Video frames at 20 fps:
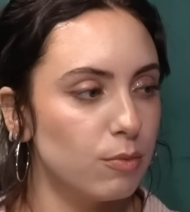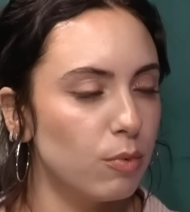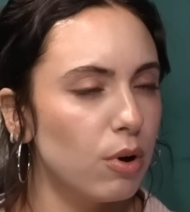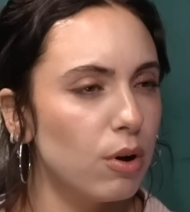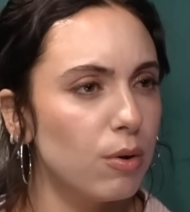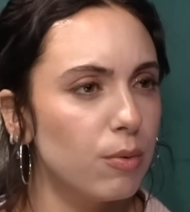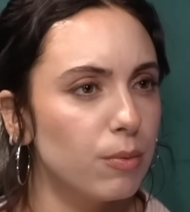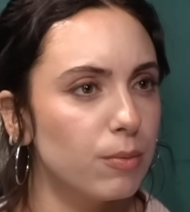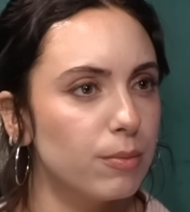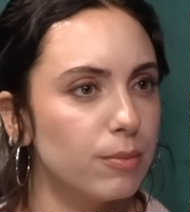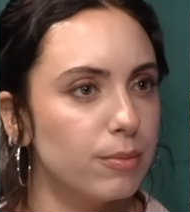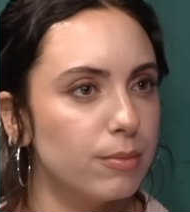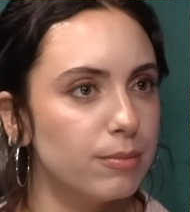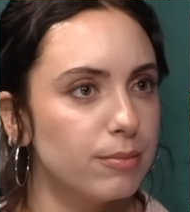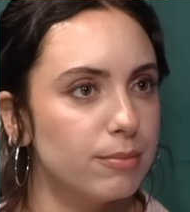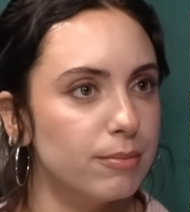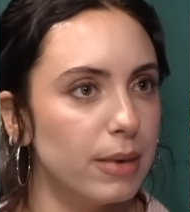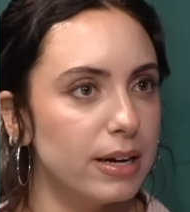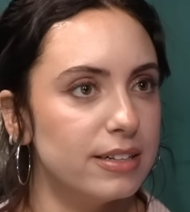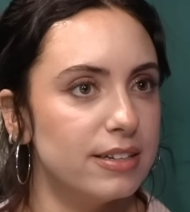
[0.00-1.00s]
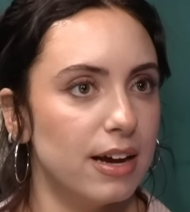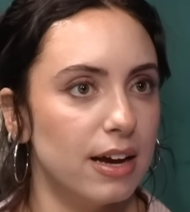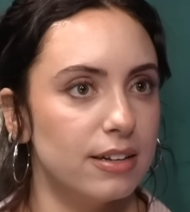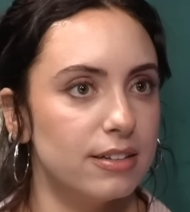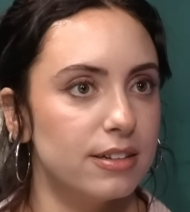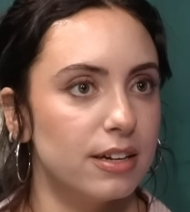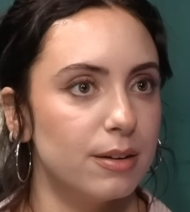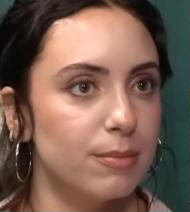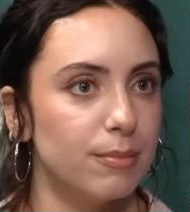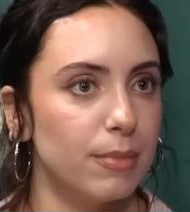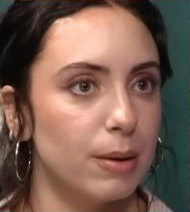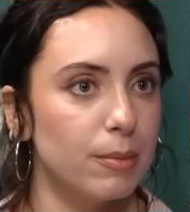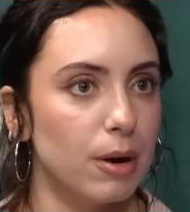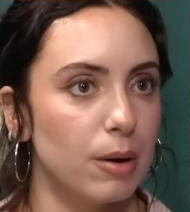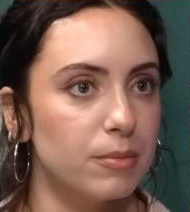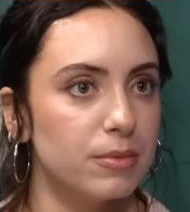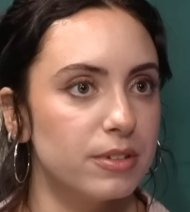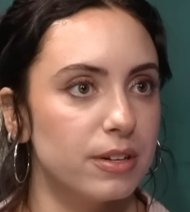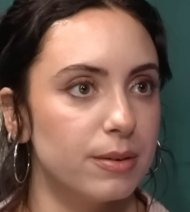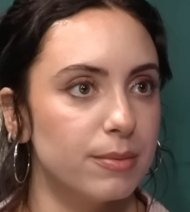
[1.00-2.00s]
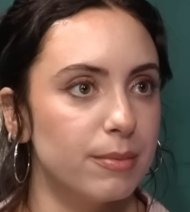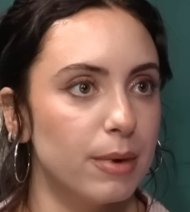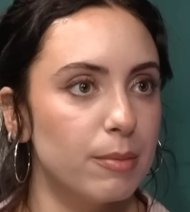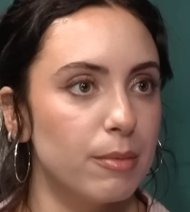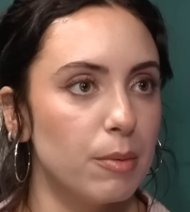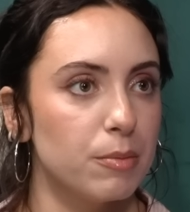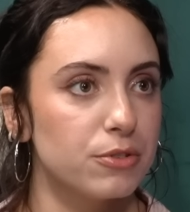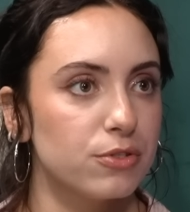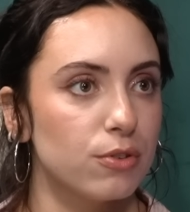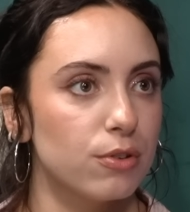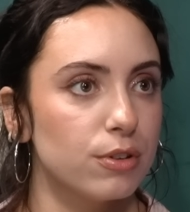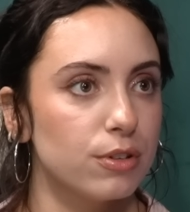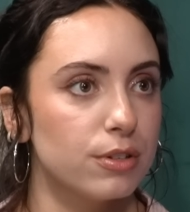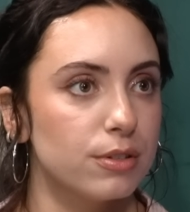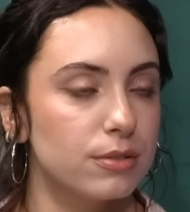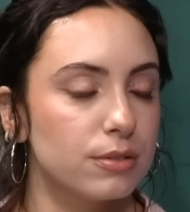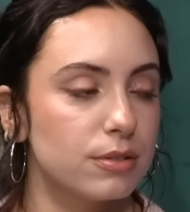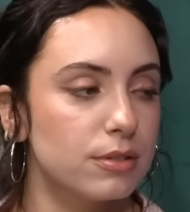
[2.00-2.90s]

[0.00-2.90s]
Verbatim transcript: Well, my mm-hmm. dad did. My no. mom didn't. My mom was old.